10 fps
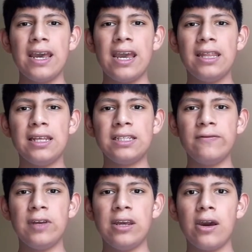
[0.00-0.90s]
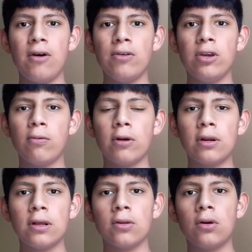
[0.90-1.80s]
In this video, you are
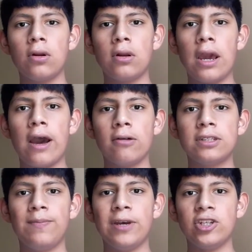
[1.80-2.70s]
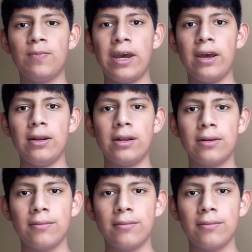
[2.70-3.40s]
going to learn how to pitch bend.